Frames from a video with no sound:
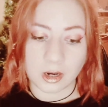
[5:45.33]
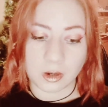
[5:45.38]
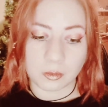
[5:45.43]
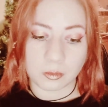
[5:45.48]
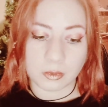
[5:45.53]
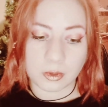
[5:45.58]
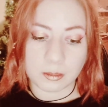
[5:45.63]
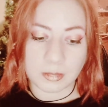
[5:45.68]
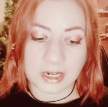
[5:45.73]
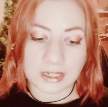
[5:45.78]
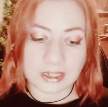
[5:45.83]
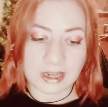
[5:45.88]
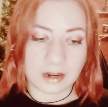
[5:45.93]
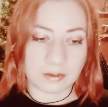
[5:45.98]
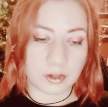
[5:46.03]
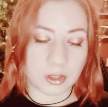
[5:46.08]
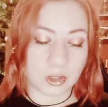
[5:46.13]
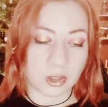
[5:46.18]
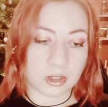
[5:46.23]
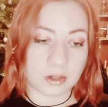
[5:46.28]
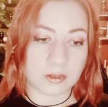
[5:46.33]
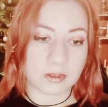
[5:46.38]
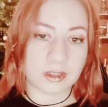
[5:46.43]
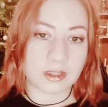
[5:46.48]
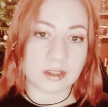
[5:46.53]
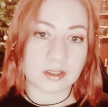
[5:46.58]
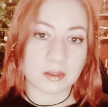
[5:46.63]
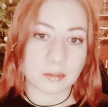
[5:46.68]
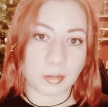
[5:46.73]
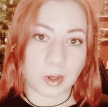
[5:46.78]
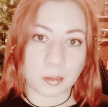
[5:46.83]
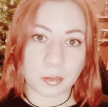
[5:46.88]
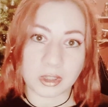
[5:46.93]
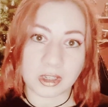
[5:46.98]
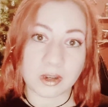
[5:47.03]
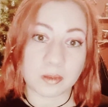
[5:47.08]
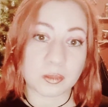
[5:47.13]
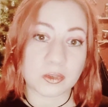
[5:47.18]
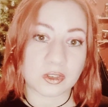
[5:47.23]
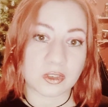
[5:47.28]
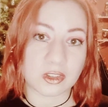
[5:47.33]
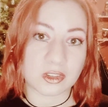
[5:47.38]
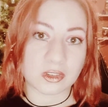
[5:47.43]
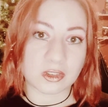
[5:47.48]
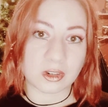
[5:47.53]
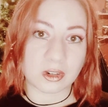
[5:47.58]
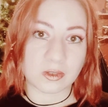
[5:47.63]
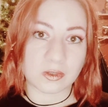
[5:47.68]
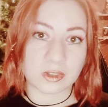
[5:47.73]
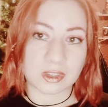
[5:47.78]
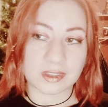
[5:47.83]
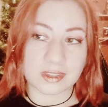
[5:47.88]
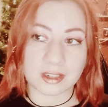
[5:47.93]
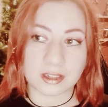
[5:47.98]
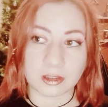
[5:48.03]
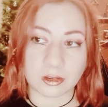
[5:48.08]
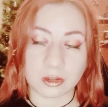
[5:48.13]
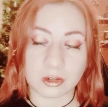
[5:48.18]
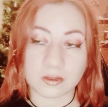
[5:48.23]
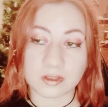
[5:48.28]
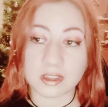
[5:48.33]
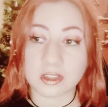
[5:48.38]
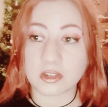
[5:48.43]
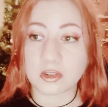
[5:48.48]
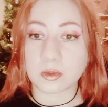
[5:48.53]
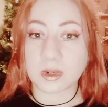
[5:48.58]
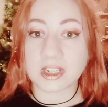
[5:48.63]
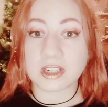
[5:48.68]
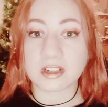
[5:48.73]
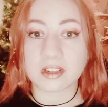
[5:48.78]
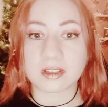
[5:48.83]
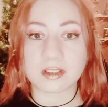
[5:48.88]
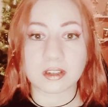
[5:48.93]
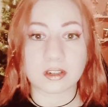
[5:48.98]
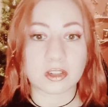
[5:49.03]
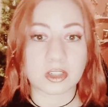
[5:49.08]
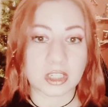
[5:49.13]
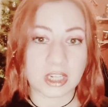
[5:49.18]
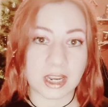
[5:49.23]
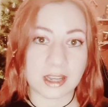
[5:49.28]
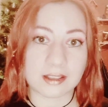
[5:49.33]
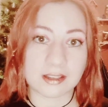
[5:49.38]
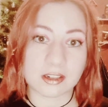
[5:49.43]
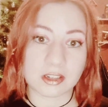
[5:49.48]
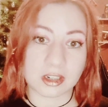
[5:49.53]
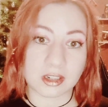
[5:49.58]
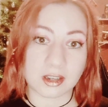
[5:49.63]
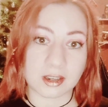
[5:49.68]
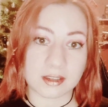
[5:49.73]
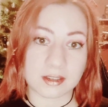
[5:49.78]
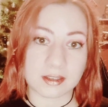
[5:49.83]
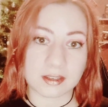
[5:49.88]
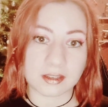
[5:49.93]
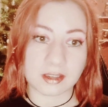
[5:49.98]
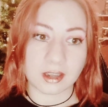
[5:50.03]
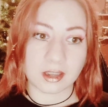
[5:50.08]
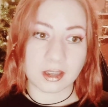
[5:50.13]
we might have a lot of things bubbling up to the surface and a lot of situations that are challenging us